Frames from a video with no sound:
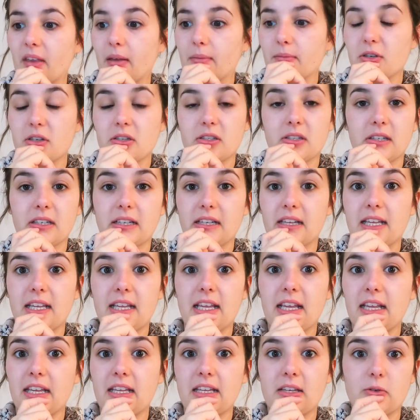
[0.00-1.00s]
I'm just gonna
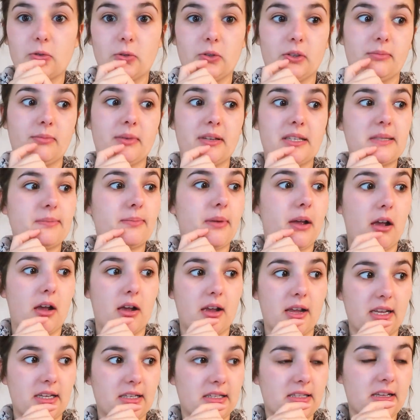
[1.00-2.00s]
eat all the mince
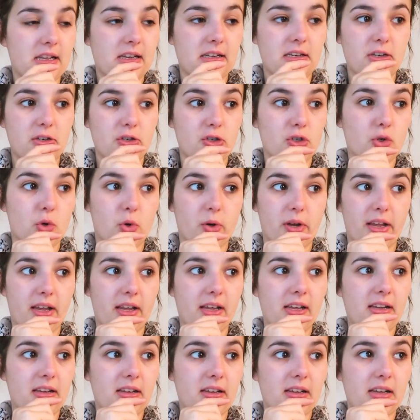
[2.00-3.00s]
pies and enjoy
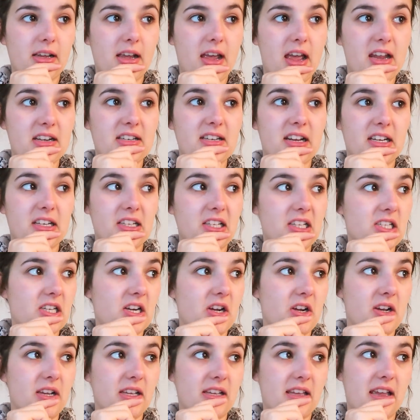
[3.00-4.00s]
it, and then
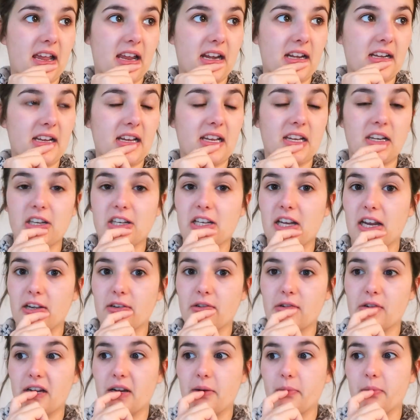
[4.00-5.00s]
start again in
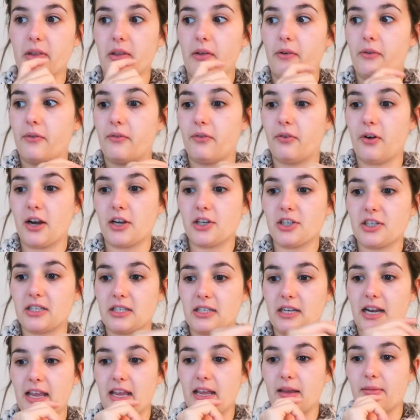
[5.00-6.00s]
January with a fresh
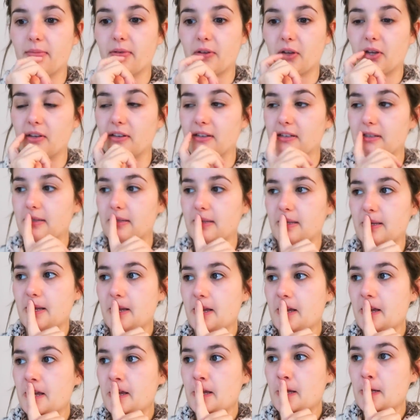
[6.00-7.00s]
slate, because
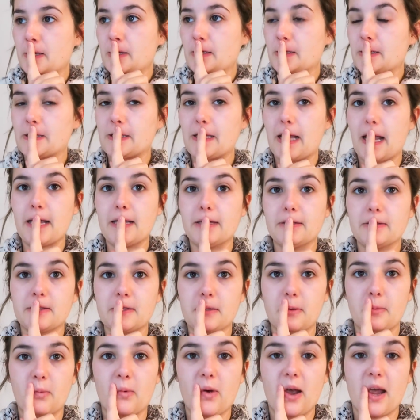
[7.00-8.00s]

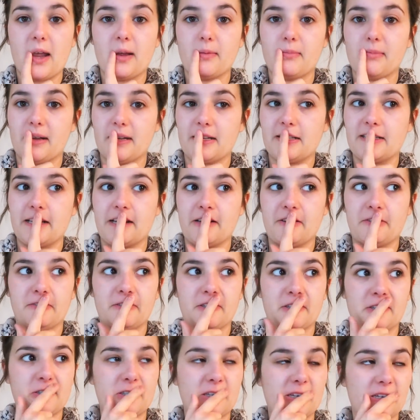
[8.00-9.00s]
scales and weighing myself is